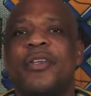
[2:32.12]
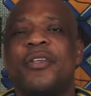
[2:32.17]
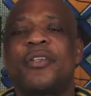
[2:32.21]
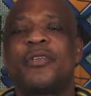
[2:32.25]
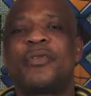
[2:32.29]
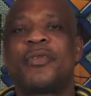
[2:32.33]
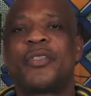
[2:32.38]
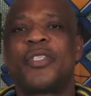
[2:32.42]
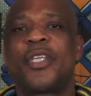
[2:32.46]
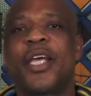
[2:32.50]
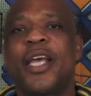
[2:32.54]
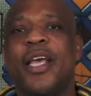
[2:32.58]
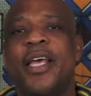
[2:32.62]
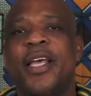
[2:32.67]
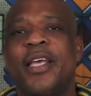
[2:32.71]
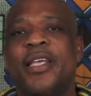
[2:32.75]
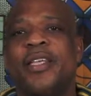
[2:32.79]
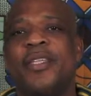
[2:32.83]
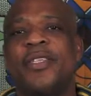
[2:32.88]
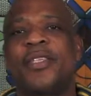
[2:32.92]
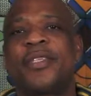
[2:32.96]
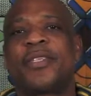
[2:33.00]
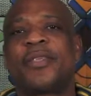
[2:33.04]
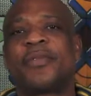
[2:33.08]
To
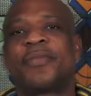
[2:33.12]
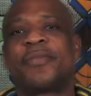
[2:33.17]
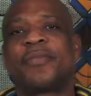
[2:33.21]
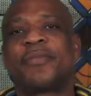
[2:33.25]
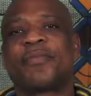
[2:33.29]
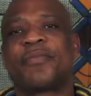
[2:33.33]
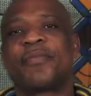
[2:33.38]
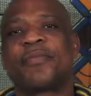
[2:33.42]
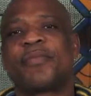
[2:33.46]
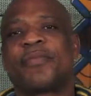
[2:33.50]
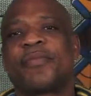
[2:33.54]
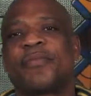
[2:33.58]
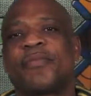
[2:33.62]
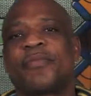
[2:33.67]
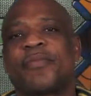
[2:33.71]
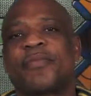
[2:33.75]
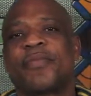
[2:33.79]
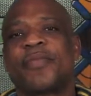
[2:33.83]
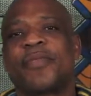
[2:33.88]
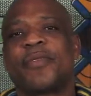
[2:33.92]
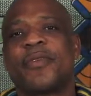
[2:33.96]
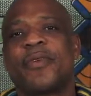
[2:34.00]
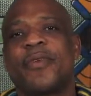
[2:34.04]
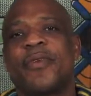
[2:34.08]
change
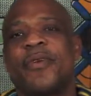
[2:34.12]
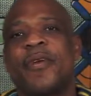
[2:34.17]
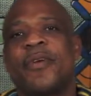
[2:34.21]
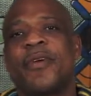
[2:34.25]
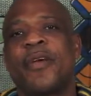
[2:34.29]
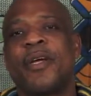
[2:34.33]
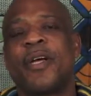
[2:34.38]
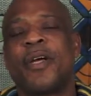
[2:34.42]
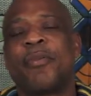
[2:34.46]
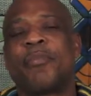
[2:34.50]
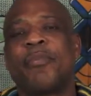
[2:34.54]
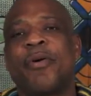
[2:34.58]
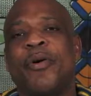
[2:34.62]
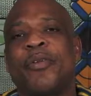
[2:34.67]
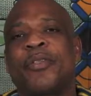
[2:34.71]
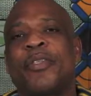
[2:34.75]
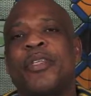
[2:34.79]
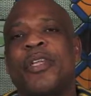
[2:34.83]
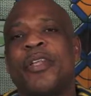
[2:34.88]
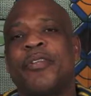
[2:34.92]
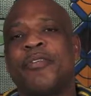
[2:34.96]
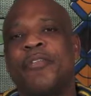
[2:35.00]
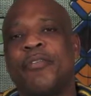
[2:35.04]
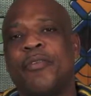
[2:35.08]
a
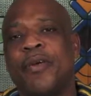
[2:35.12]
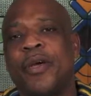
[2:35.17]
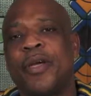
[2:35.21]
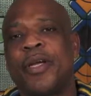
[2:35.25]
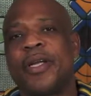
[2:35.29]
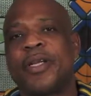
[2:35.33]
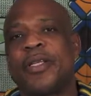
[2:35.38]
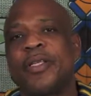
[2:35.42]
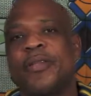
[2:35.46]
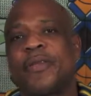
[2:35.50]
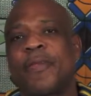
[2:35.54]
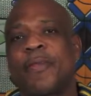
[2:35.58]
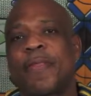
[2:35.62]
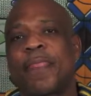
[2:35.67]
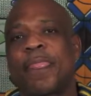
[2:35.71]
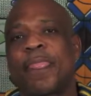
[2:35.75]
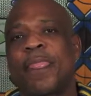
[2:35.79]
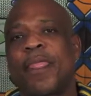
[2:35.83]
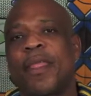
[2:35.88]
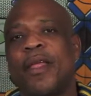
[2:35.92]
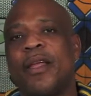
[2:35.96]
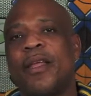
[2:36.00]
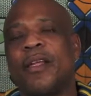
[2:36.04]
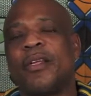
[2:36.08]
positive word
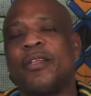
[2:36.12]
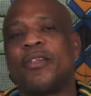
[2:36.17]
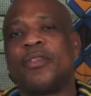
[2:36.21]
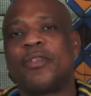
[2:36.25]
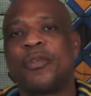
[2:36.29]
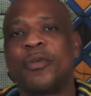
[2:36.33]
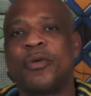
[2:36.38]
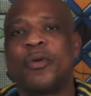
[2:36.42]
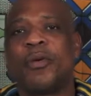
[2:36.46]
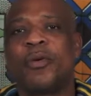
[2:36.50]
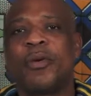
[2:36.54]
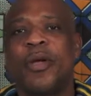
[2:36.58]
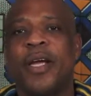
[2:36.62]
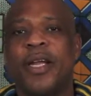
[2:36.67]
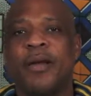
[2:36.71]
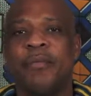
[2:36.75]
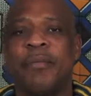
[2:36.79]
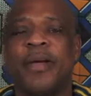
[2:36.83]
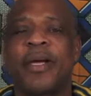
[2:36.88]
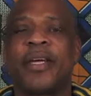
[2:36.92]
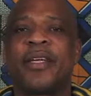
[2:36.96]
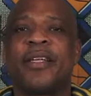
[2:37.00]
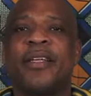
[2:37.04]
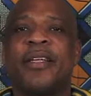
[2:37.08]
in Zulu
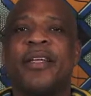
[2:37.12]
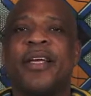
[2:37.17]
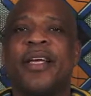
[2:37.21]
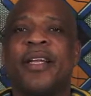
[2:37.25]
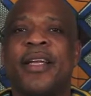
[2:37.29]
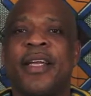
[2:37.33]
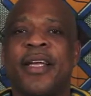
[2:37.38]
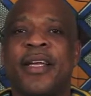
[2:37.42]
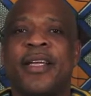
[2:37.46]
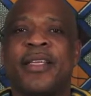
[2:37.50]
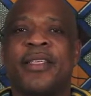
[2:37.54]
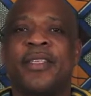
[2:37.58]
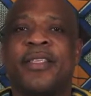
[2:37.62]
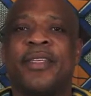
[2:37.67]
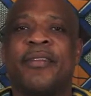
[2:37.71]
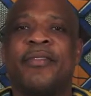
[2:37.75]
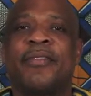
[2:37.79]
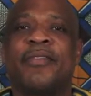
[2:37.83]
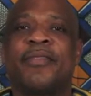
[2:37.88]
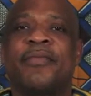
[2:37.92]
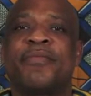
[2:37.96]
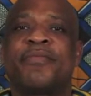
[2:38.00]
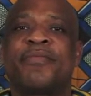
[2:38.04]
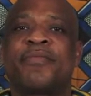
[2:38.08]
and make it a
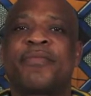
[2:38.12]
negative,